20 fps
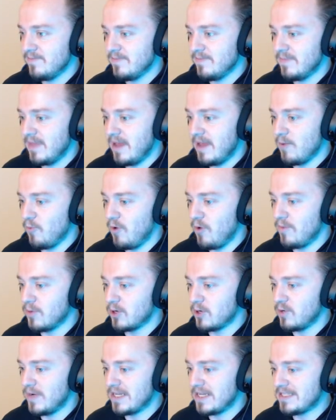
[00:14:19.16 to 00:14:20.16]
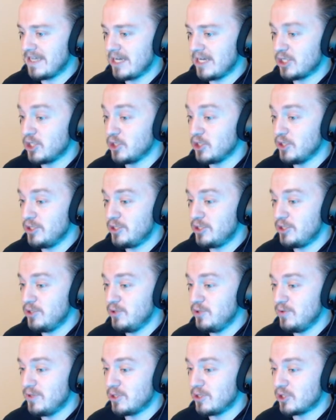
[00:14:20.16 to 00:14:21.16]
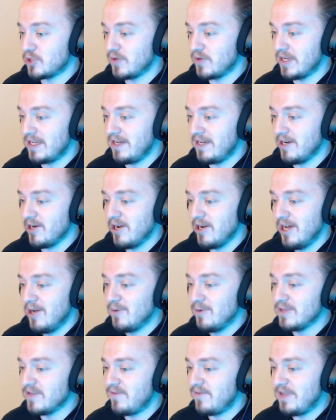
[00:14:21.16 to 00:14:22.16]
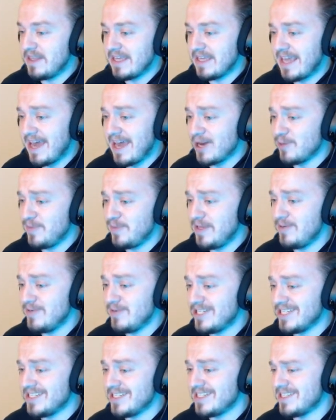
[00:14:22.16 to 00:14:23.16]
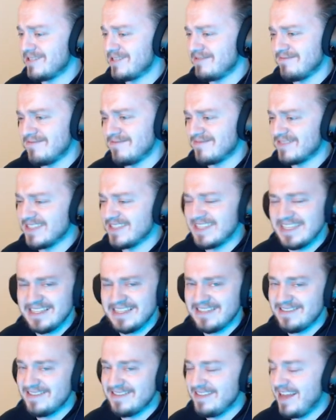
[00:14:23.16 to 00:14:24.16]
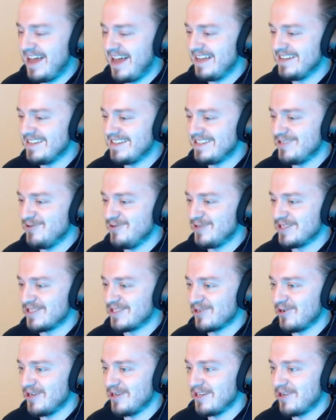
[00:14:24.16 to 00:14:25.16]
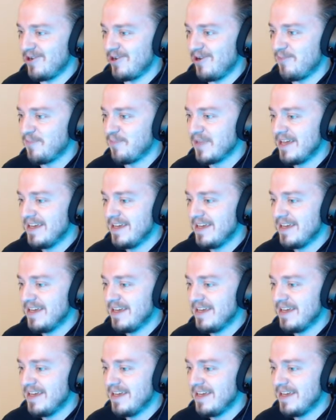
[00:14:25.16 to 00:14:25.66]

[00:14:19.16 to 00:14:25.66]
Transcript: And one more quick attack should do the trick here. We'll defeat the Caterpie, which is really not too concerning at all.